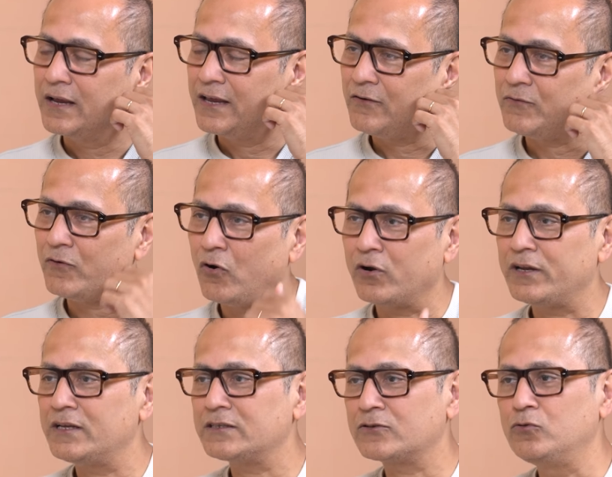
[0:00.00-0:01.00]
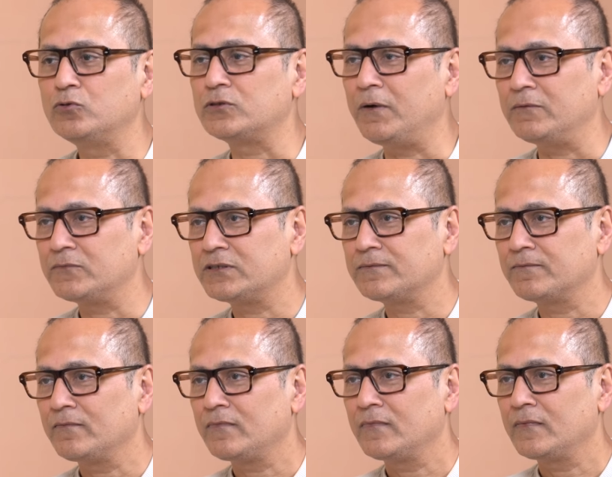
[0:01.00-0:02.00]
give audience goosebumps.
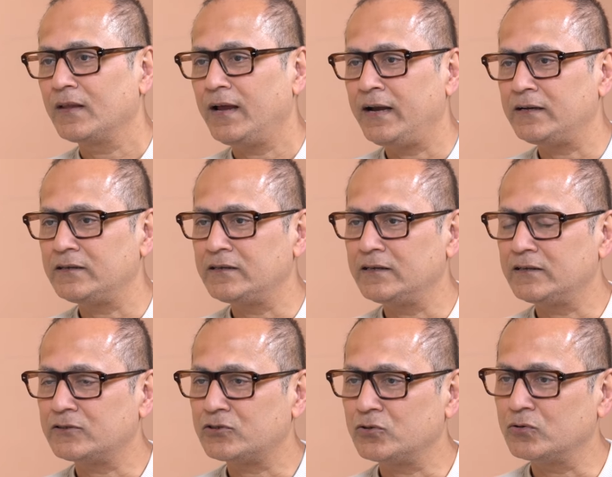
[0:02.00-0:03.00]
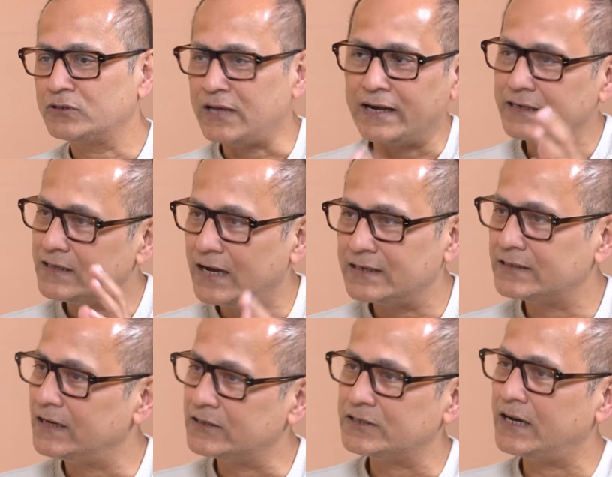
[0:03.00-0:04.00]
And so Sare Jahan
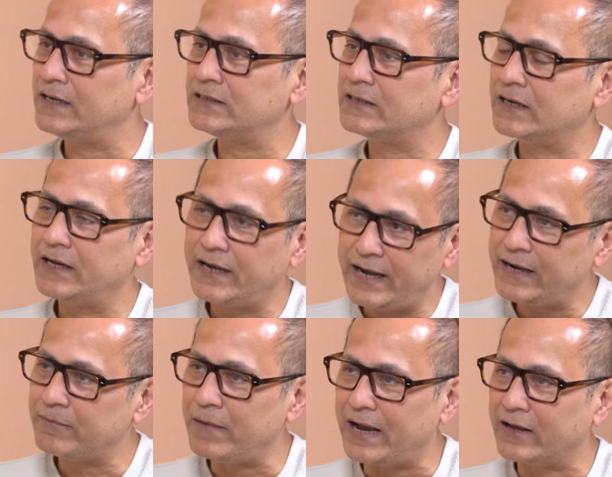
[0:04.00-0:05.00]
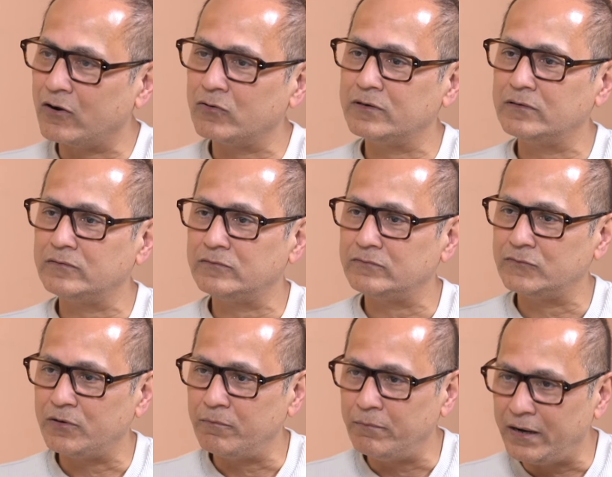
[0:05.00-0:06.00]
Se Achha is a great background
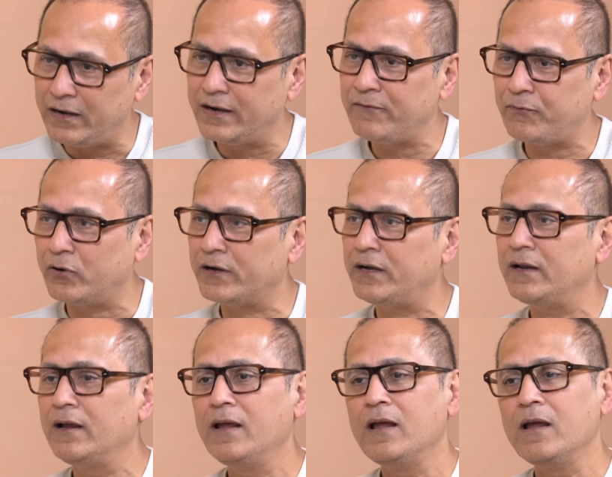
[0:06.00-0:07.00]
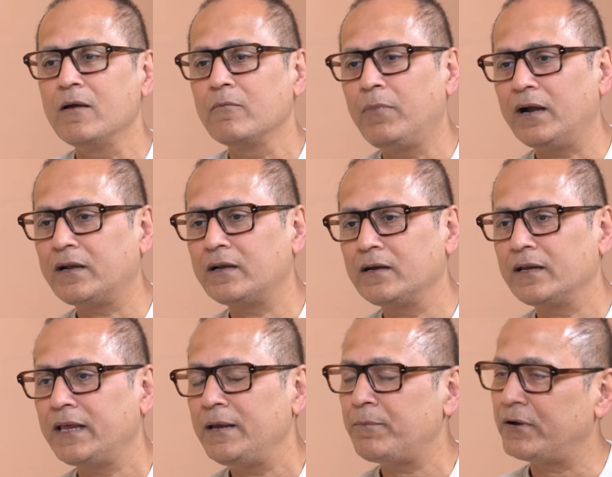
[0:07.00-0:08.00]
melody for it,
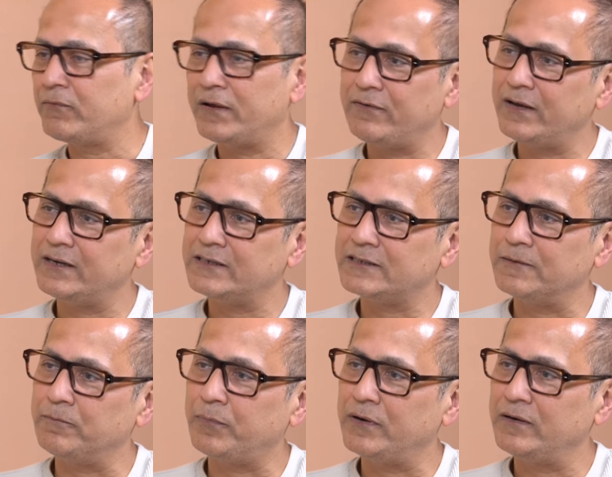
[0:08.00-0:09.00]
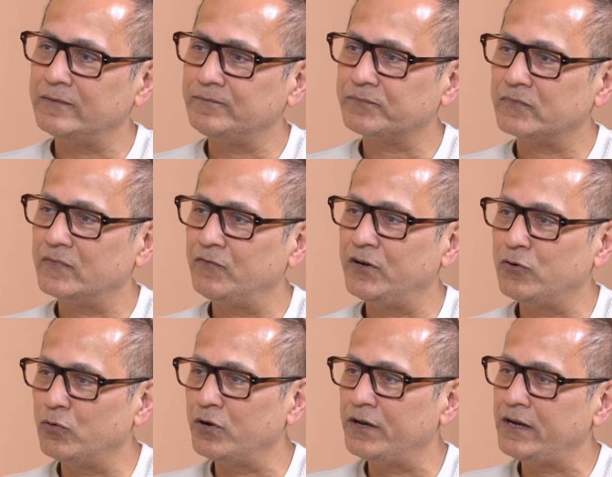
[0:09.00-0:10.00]
but keep it very, very simple. We
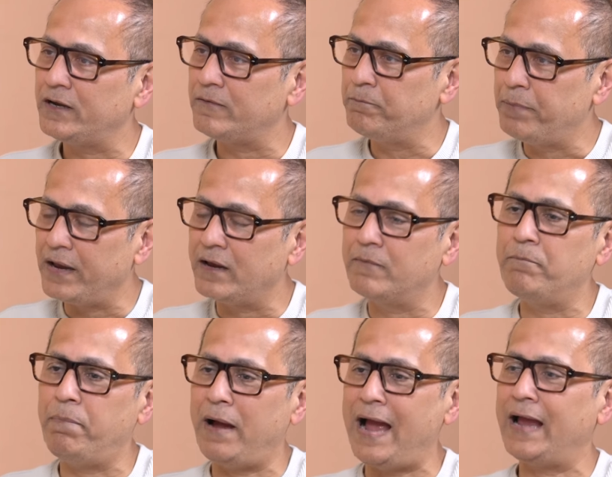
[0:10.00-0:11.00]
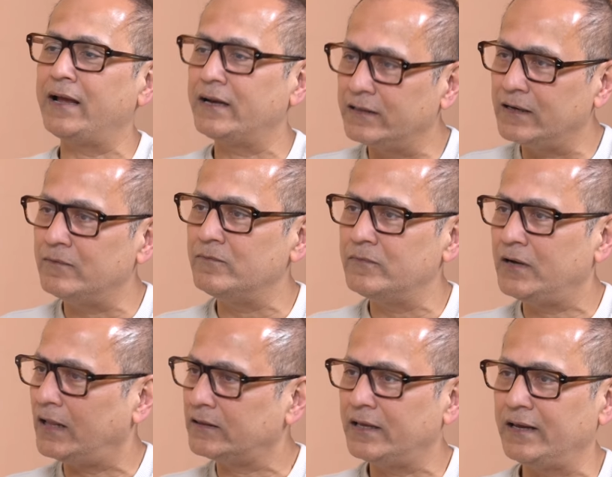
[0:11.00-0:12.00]
don't need big bang rhythm,
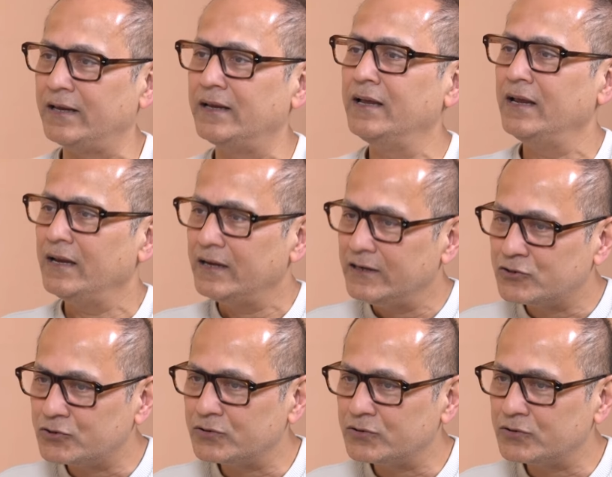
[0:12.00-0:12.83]
nothing. It